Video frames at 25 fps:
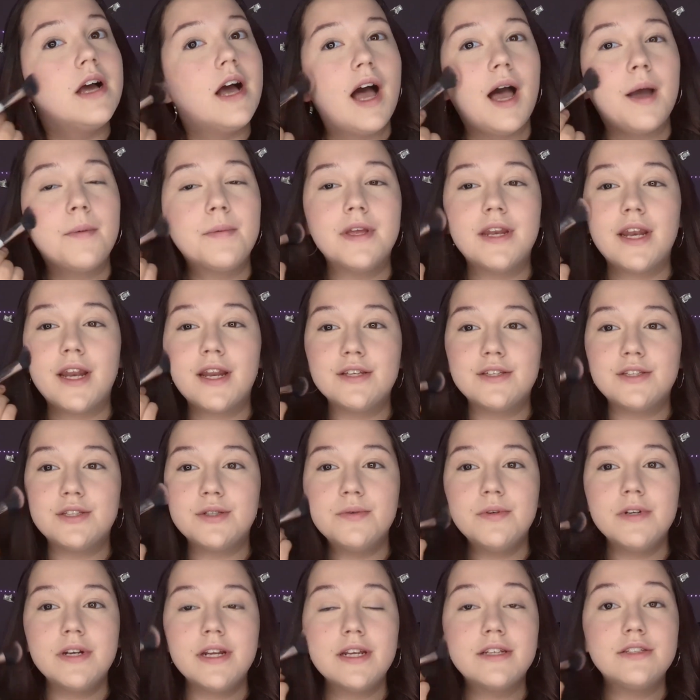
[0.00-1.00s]
I mean, I
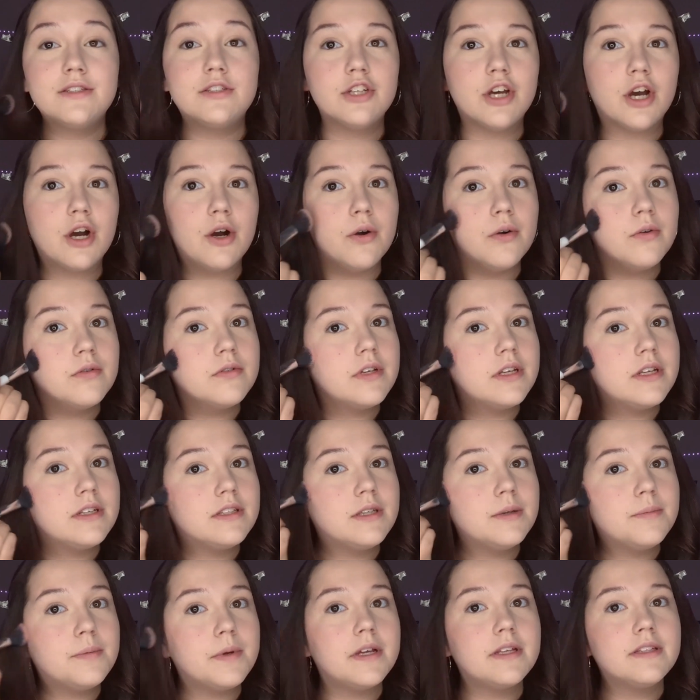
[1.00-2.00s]
do and I don't. It
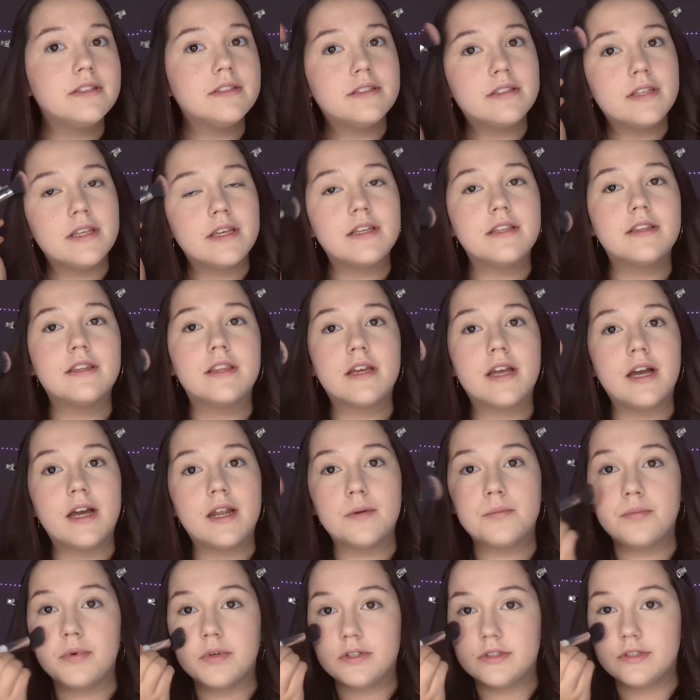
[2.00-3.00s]
depends, like, the
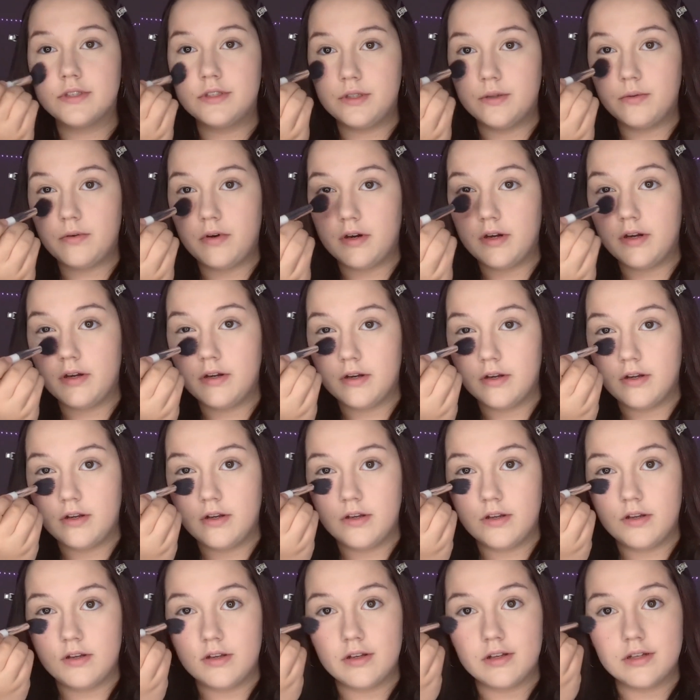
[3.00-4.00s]
kind of person you are.
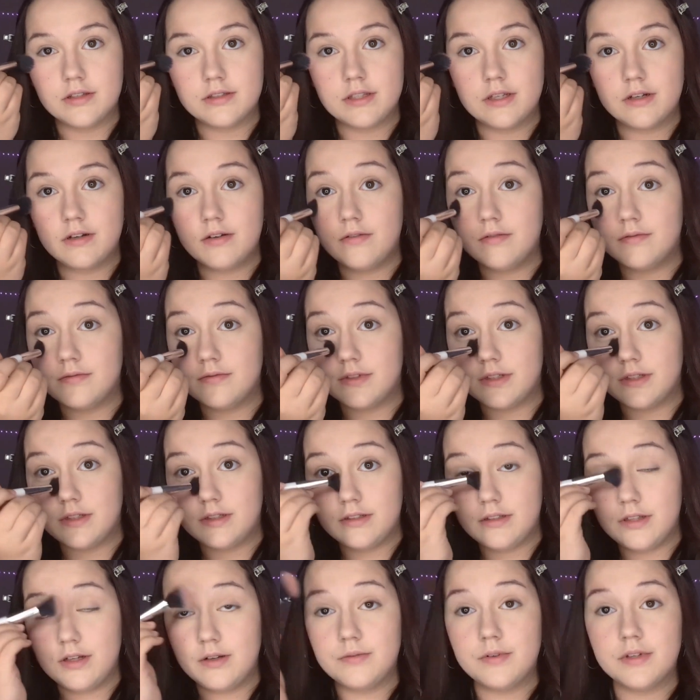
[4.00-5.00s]
Because I don't get
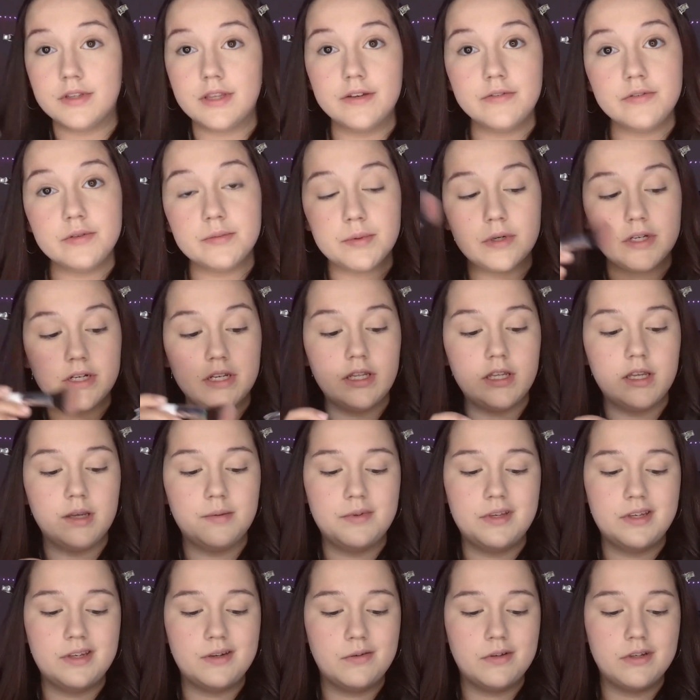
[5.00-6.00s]
along with everybody. I
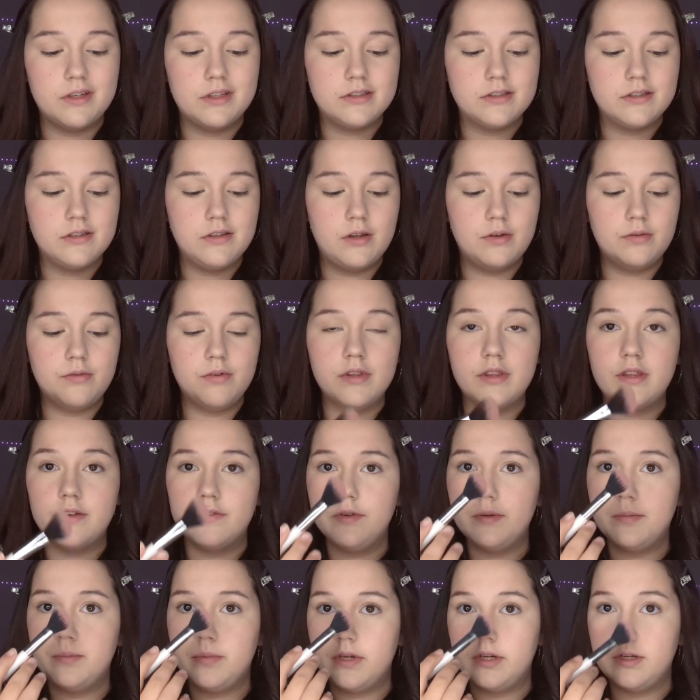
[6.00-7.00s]
mean, no one gets along with
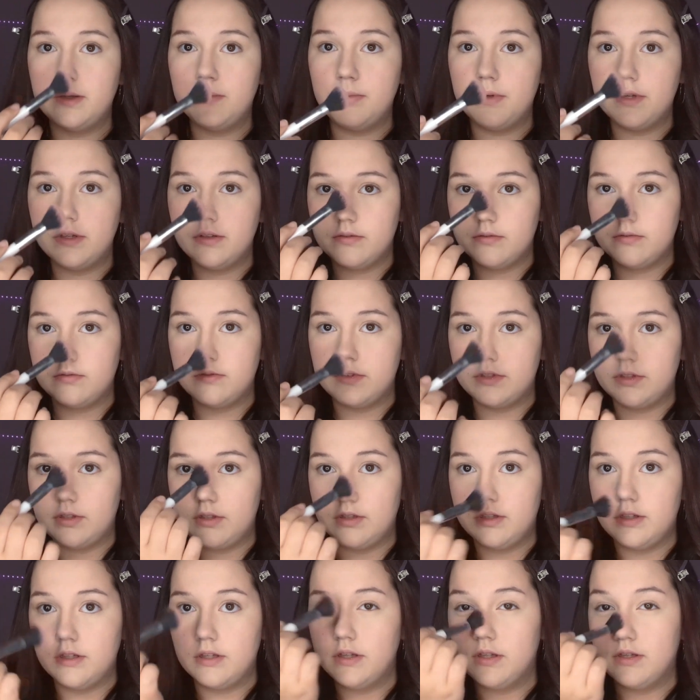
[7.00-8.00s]
everybody, but
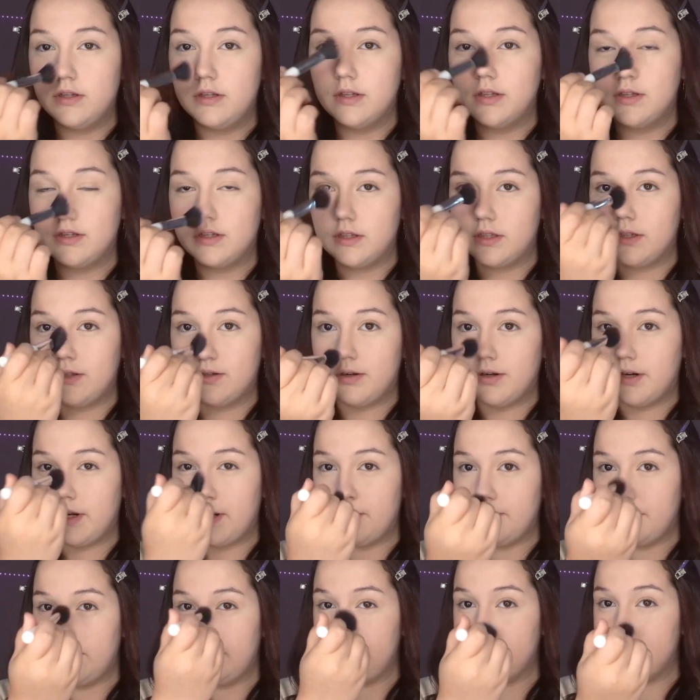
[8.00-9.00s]
you know what
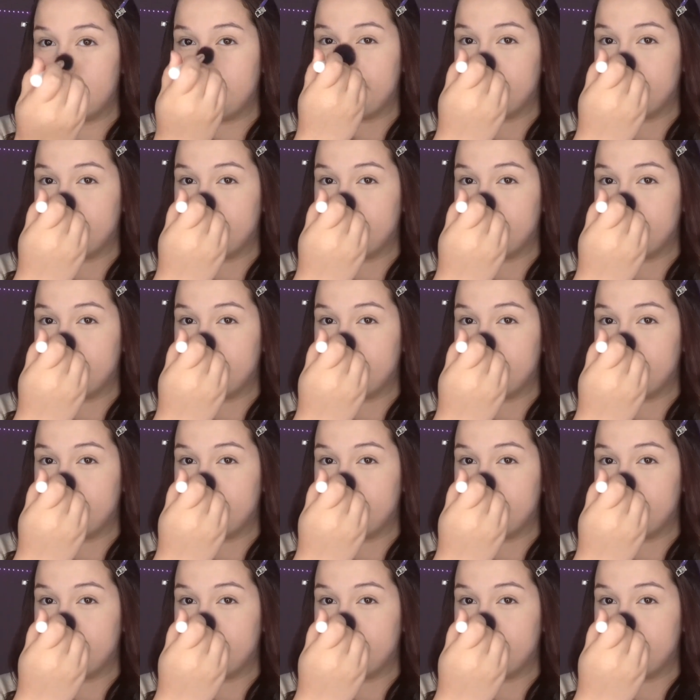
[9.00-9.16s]
I mean.